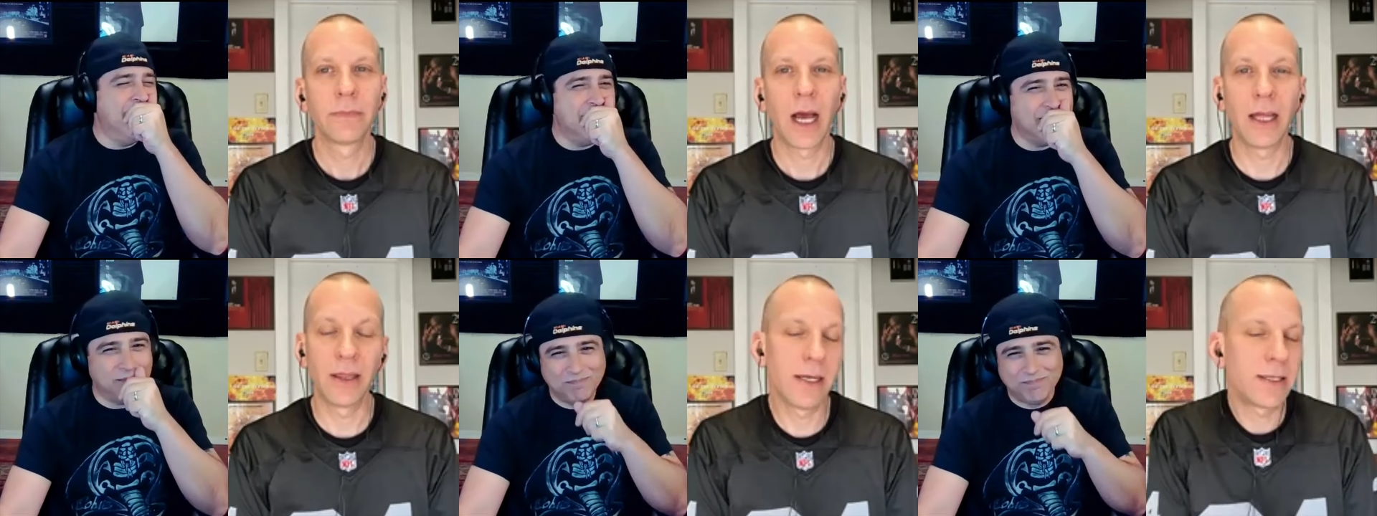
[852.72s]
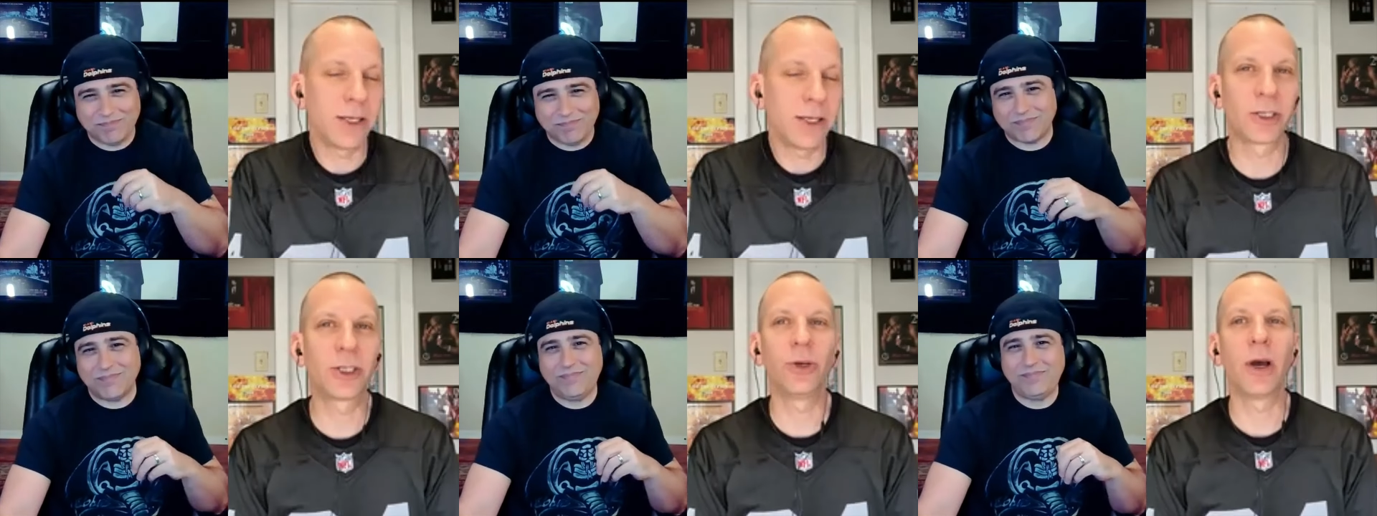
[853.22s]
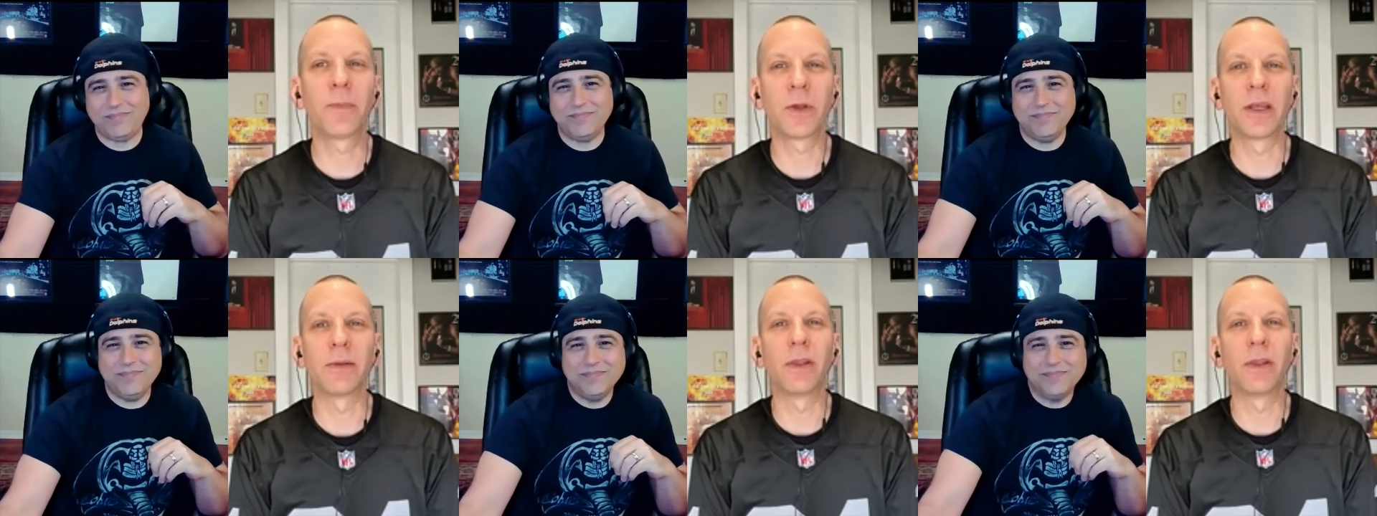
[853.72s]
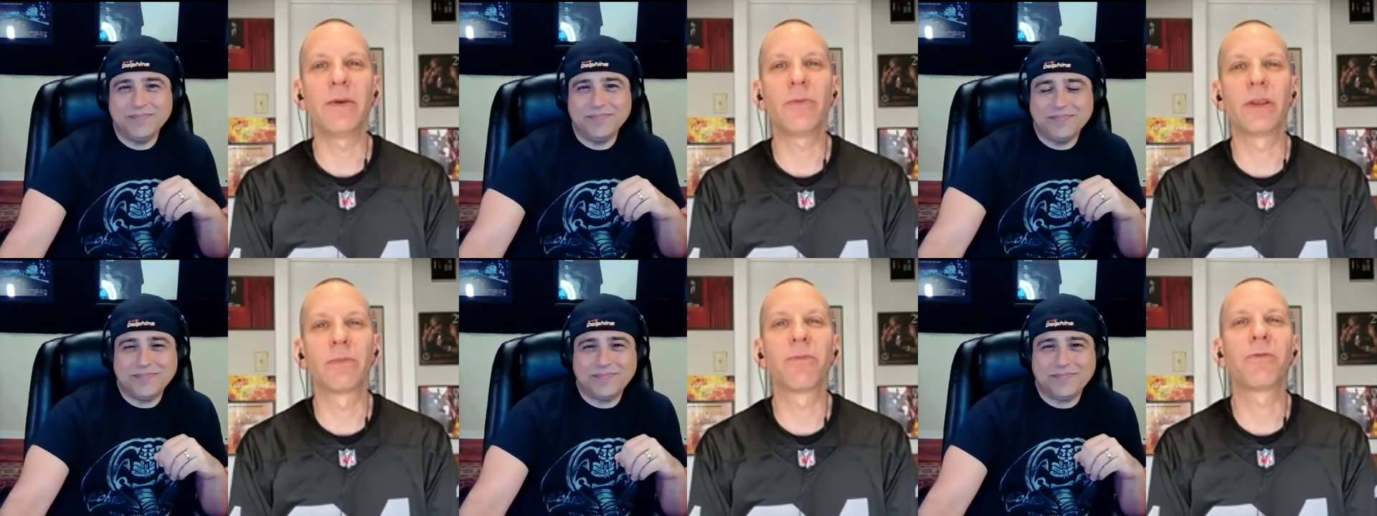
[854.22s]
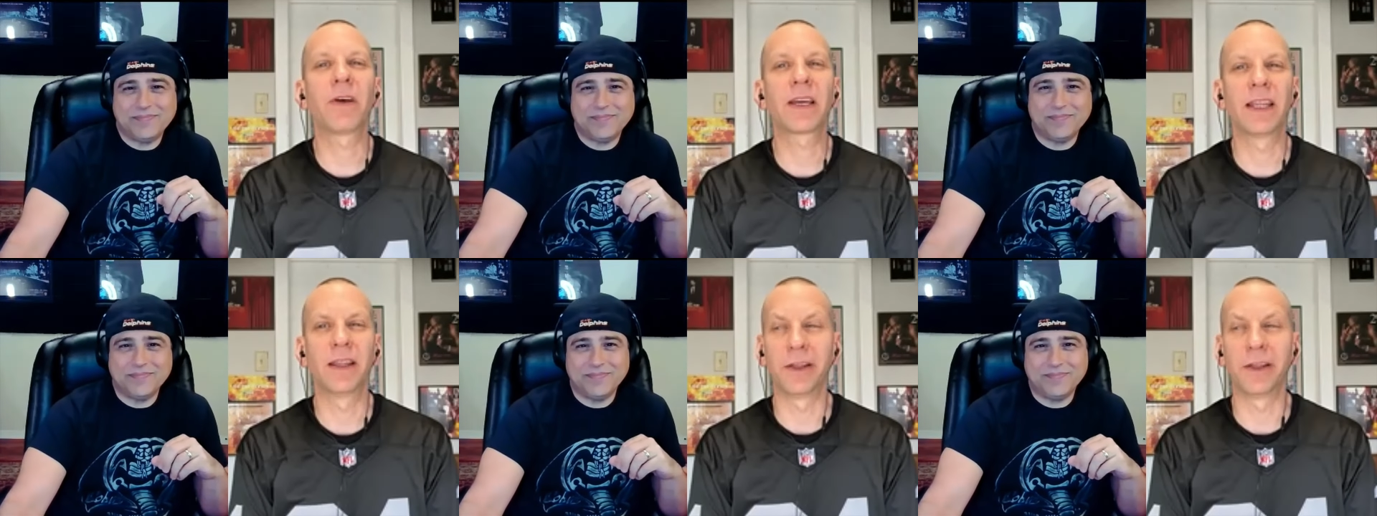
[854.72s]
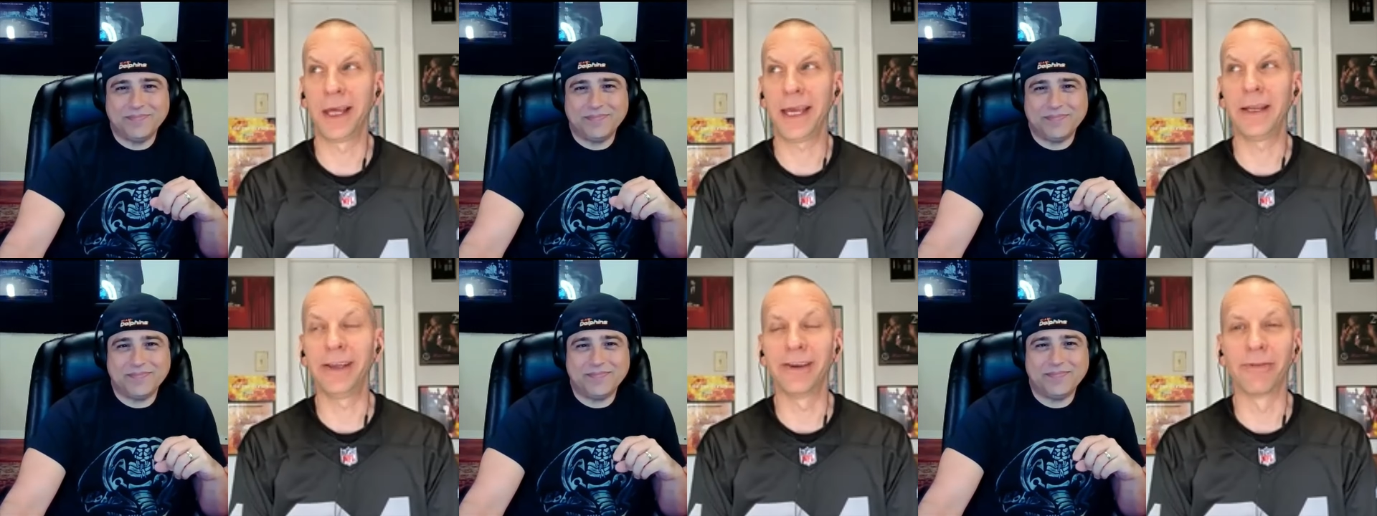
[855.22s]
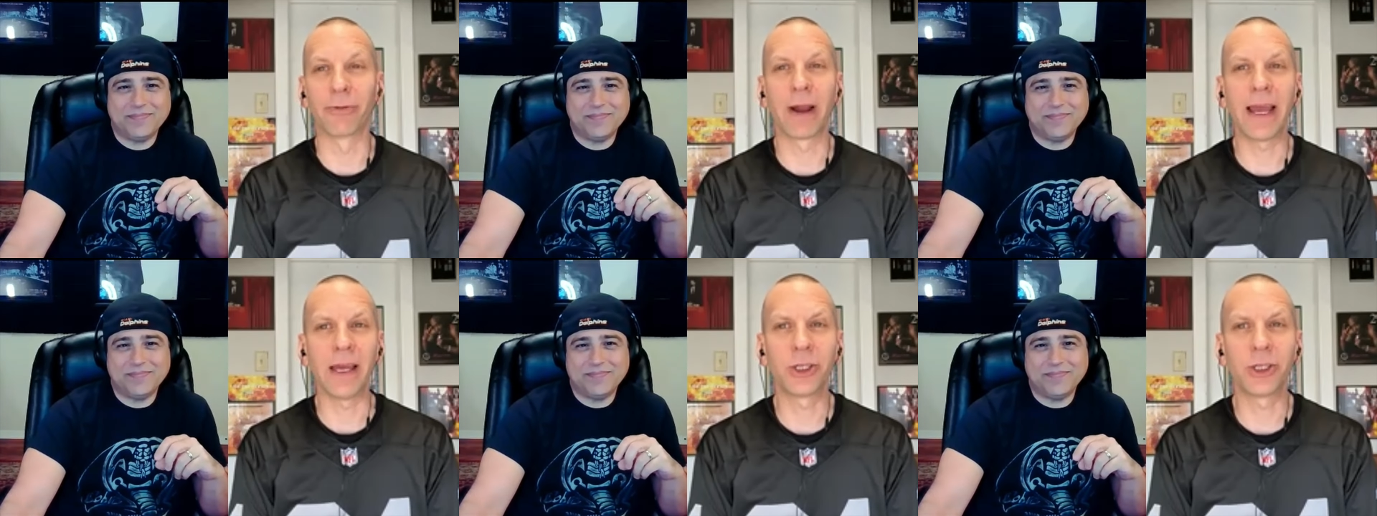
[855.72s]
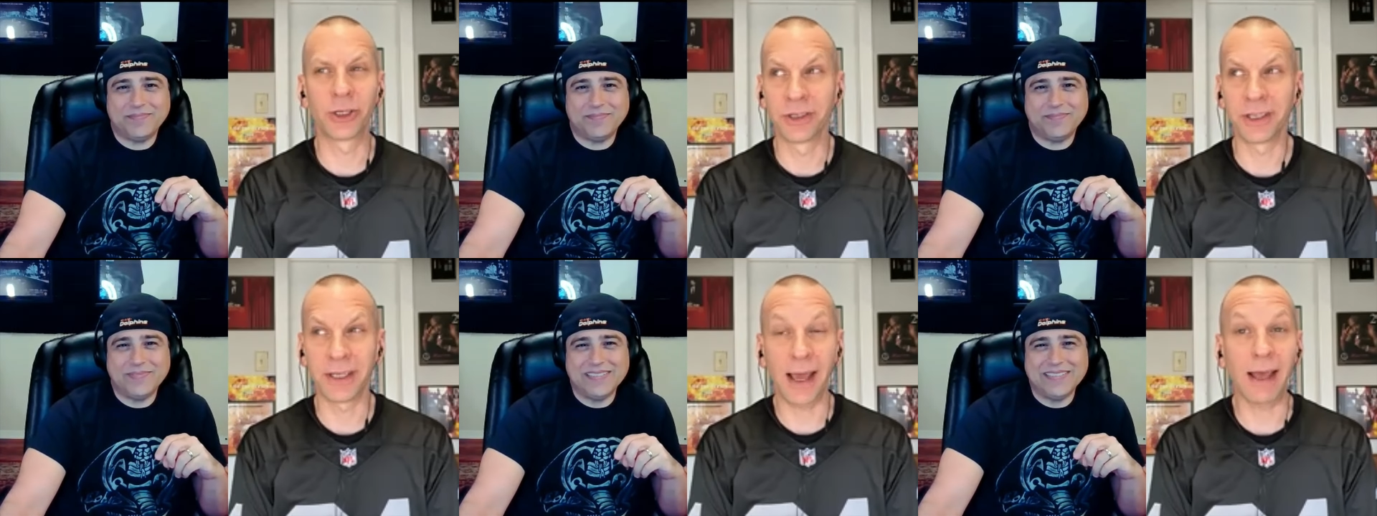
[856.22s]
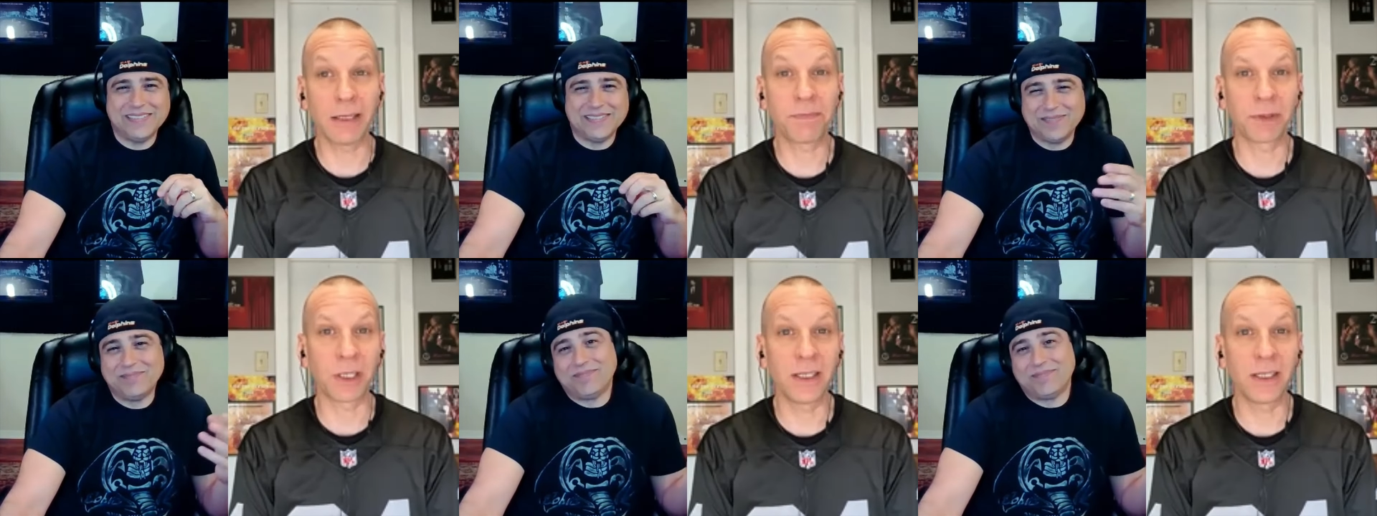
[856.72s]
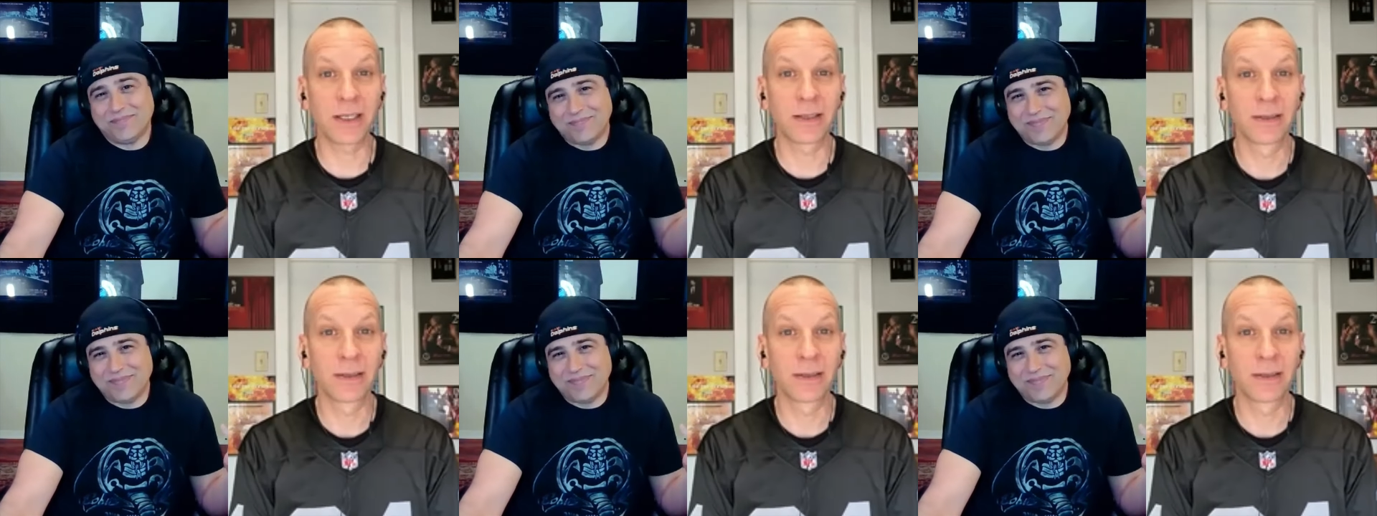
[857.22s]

Speaker 1: Unless he hooks you up with the late with fucking the Lady of Rage. Yes, please.